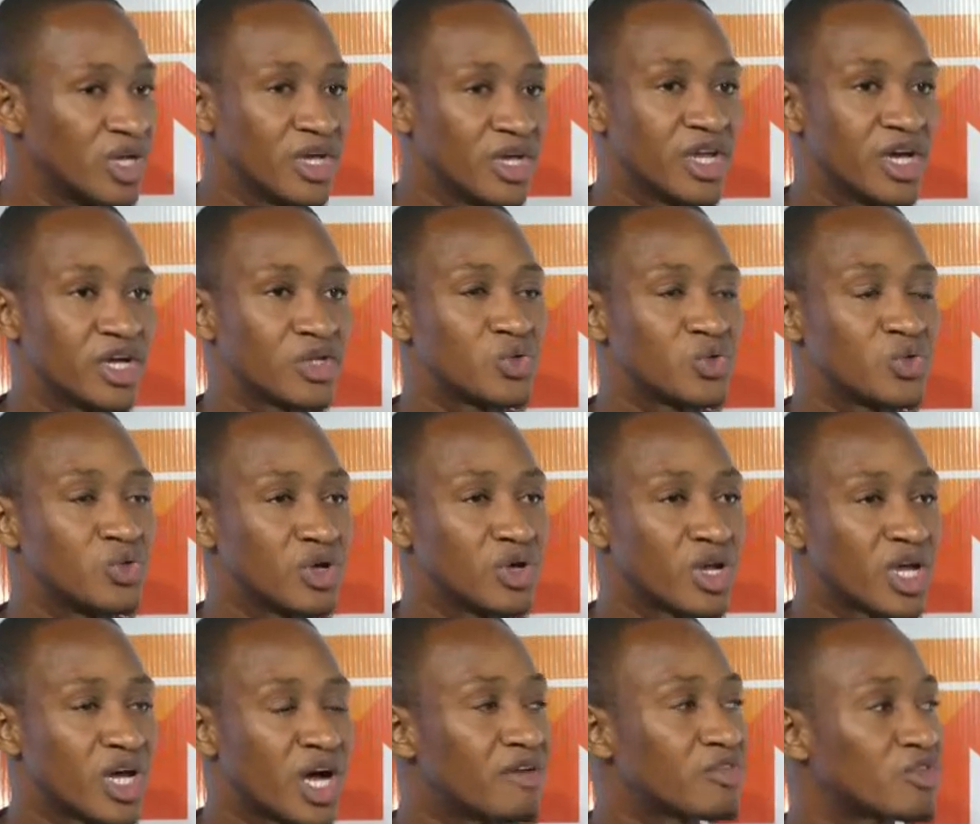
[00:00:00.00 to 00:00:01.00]
that you
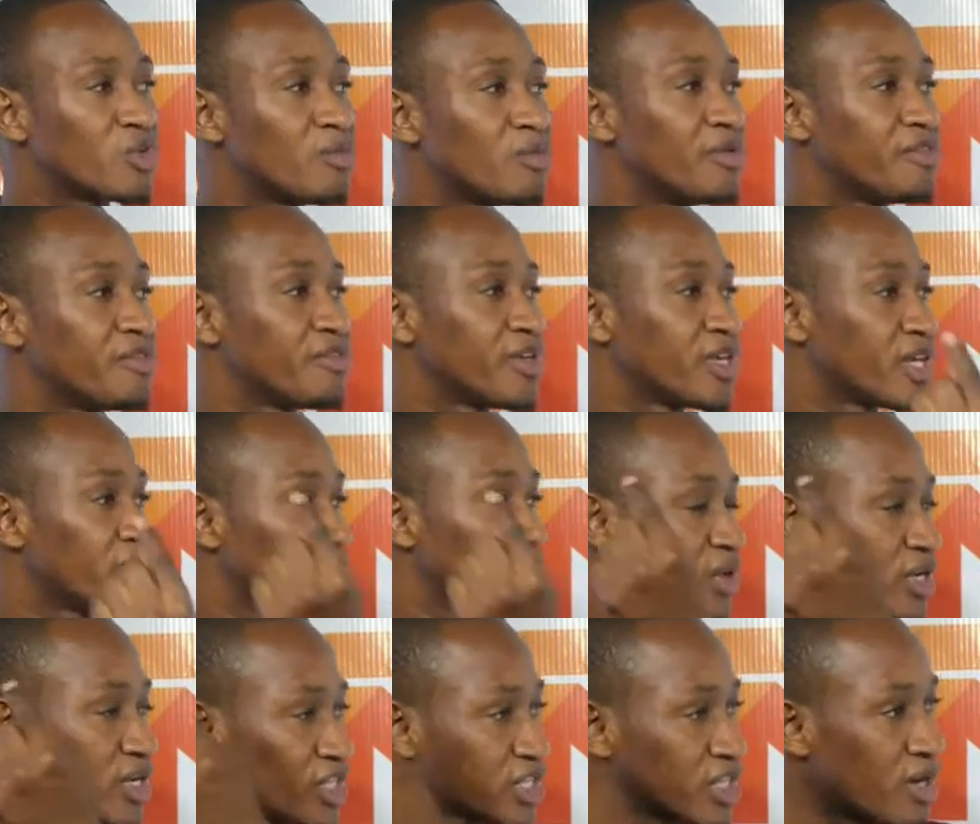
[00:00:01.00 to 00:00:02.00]
don't have to be thinking
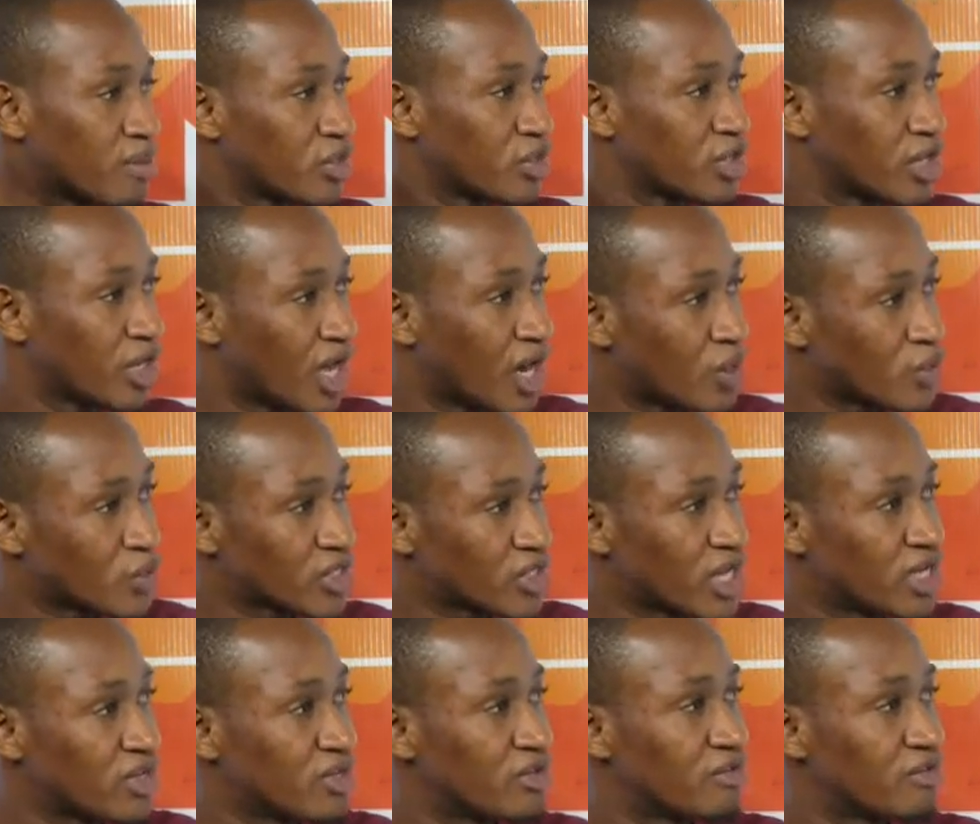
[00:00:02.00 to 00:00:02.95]
what is happening outside the